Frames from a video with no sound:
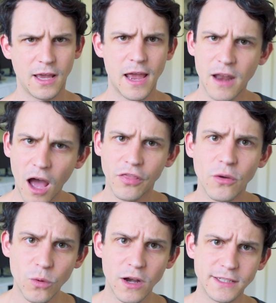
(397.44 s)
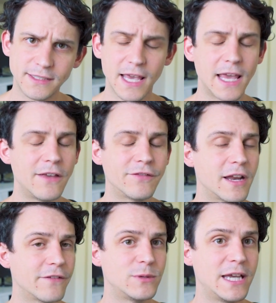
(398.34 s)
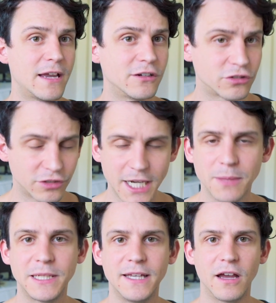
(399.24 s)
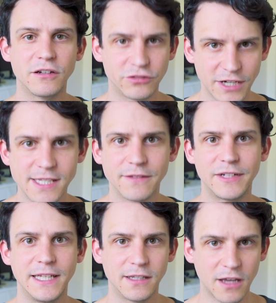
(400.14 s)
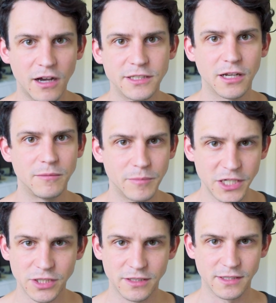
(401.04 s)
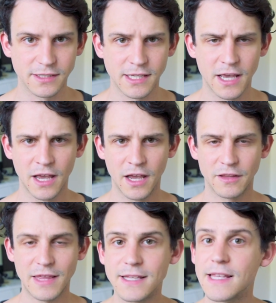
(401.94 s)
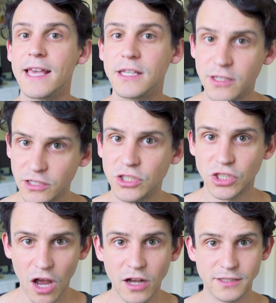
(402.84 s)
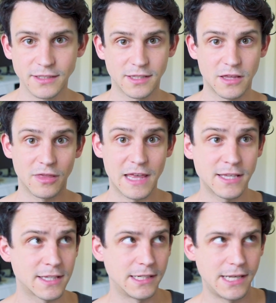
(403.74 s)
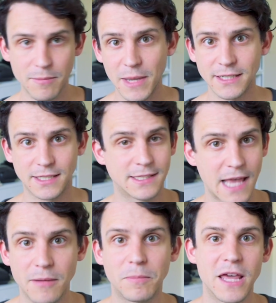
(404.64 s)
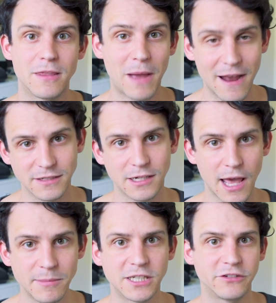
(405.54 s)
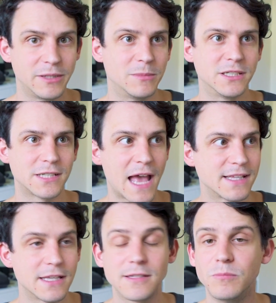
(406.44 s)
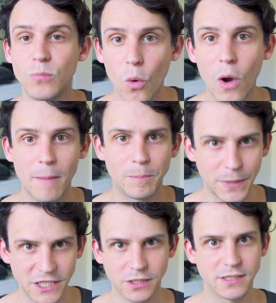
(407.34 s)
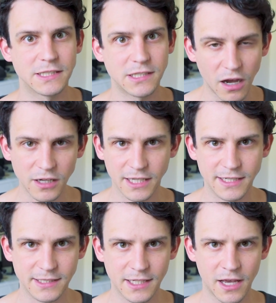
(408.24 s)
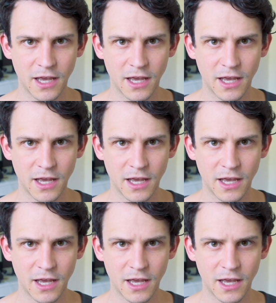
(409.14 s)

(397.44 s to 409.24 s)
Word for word: In other words, even if we incredibly aggressively cut emissions, there's a good chance that this limit set by the Paris Climate Agreement as its more ambitious target